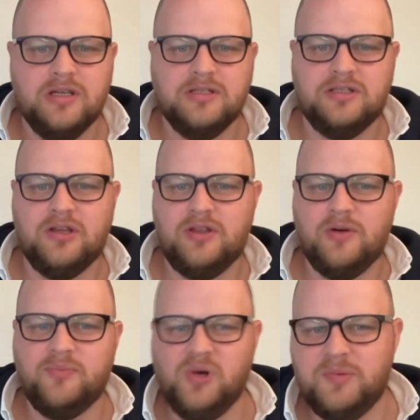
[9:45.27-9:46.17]
So there
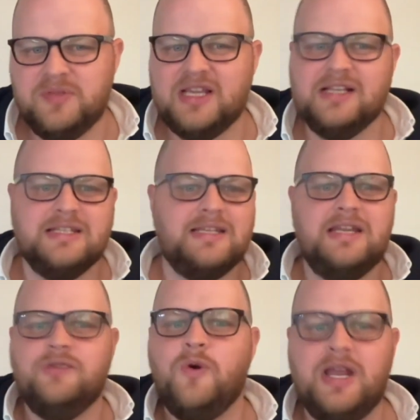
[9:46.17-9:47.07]
were problems like
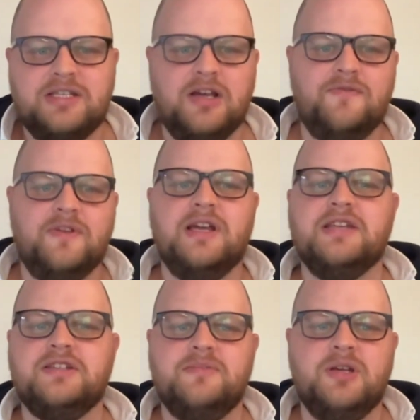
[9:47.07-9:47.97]
extended wait time for
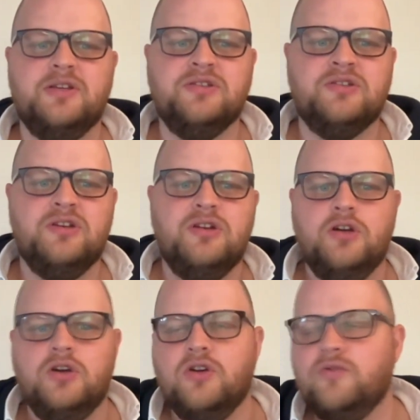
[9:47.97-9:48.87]
customers,
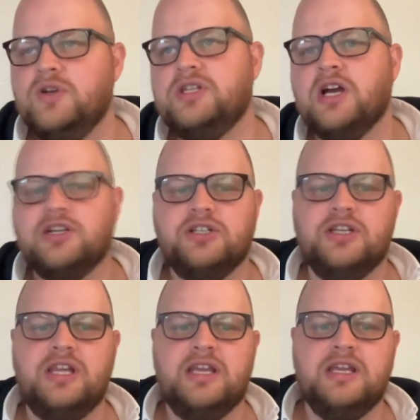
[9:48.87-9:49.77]

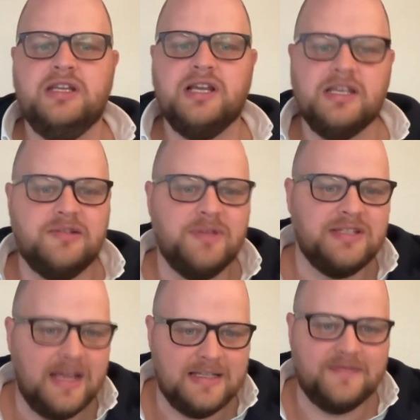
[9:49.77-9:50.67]
reduction in customer
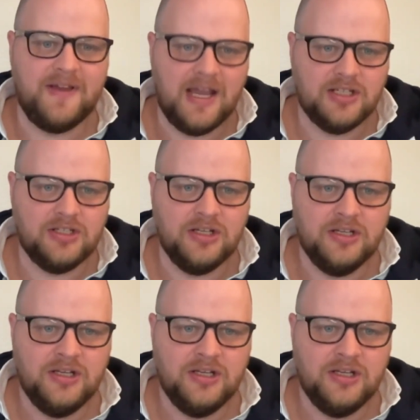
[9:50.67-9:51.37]
satisfaction,